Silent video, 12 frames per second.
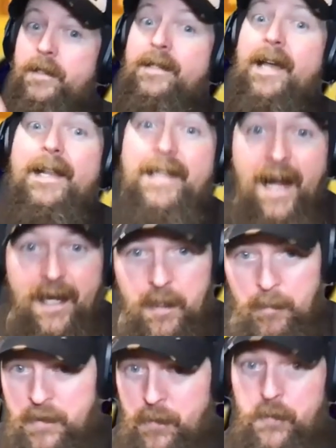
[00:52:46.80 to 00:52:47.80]
was the
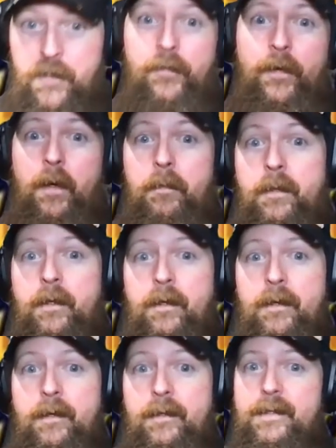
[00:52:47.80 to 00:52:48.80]
titanium sourced from?
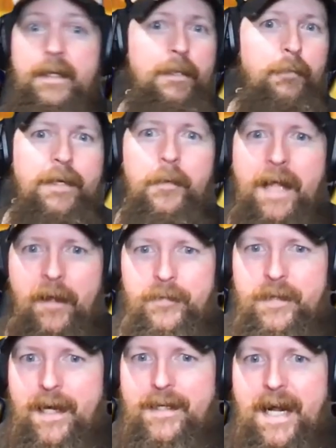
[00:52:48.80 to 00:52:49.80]
Yeah. We don't have
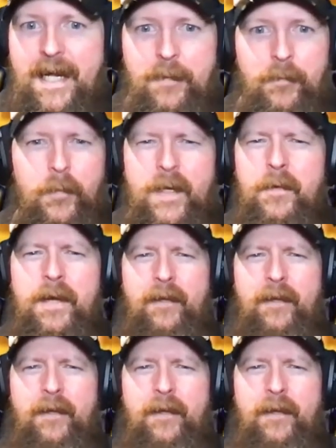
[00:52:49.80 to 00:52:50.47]
titanium. Jake, we